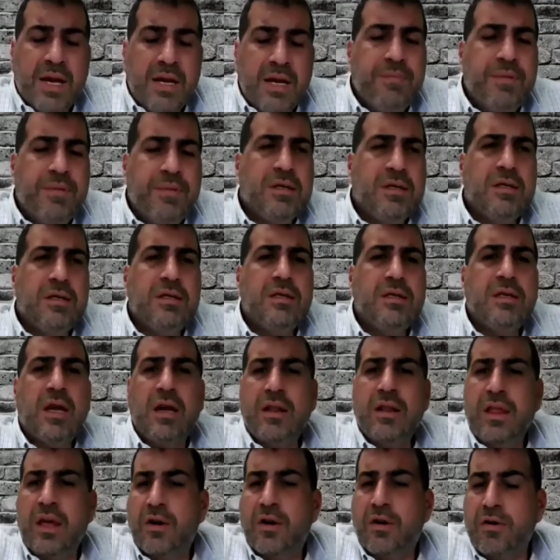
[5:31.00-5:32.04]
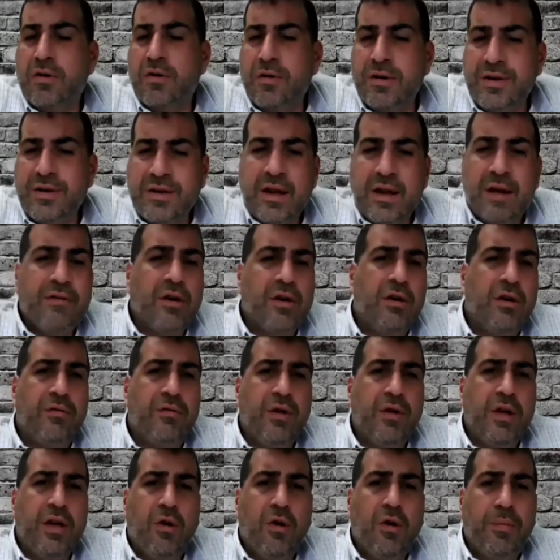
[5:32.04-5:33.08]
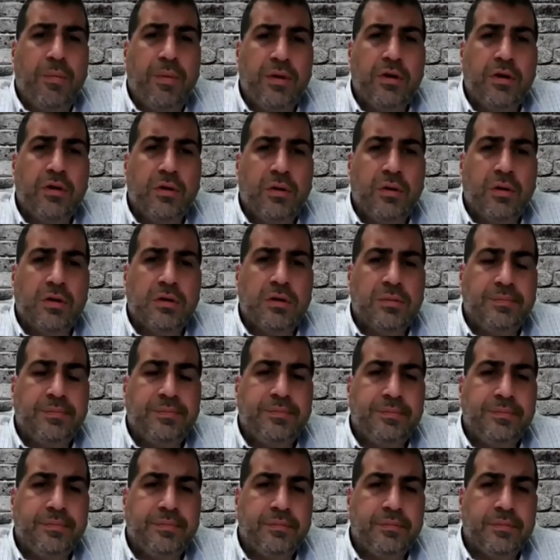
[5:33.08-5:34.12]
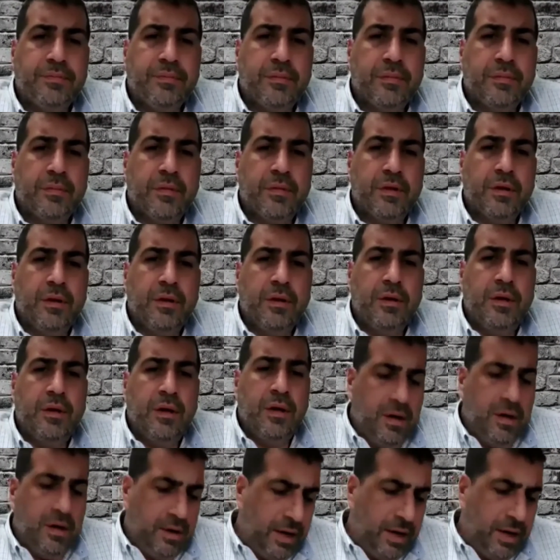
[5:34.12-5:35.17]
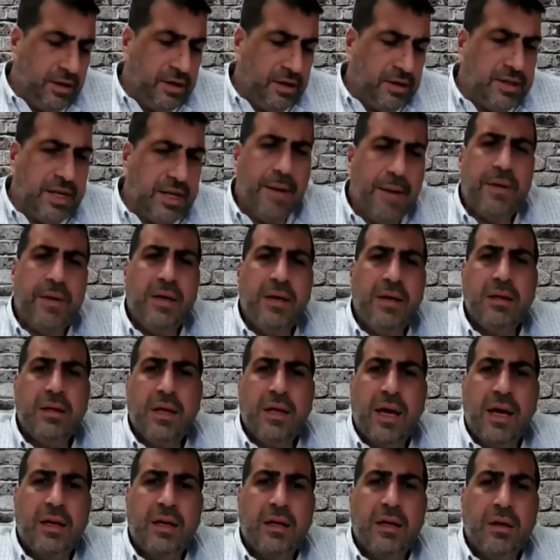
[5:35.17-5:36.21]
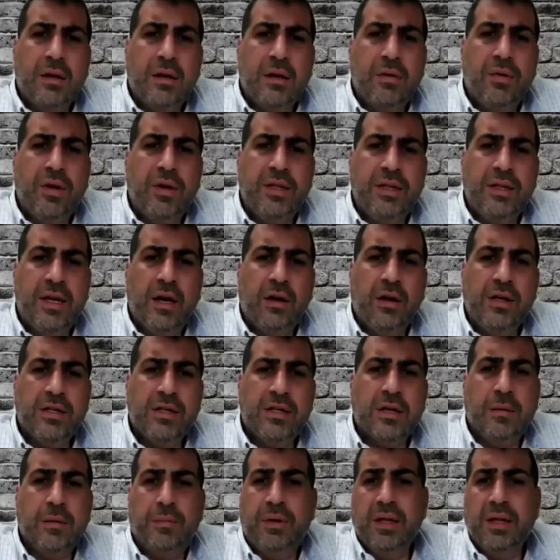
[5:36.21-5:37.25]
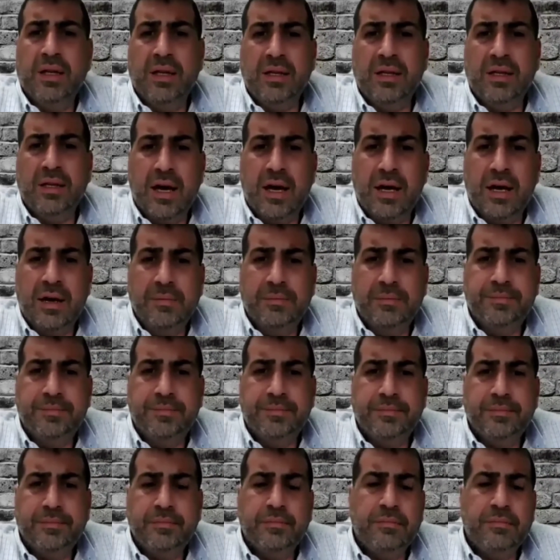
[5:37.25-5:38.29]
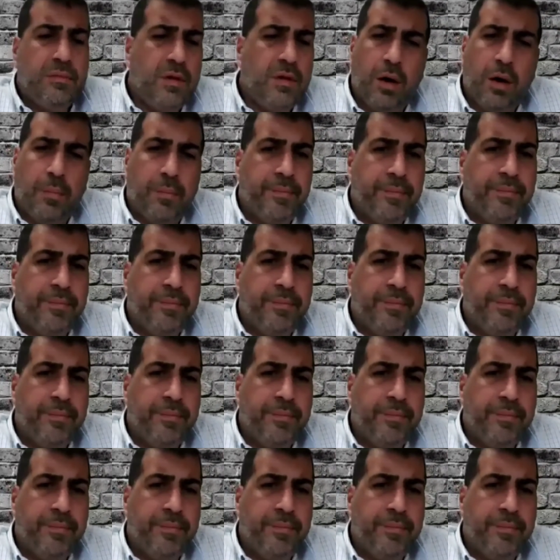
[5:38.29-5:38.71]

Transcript: businesses that are never going to reopen their doors. Now, does that mean that retail is completely dead? No.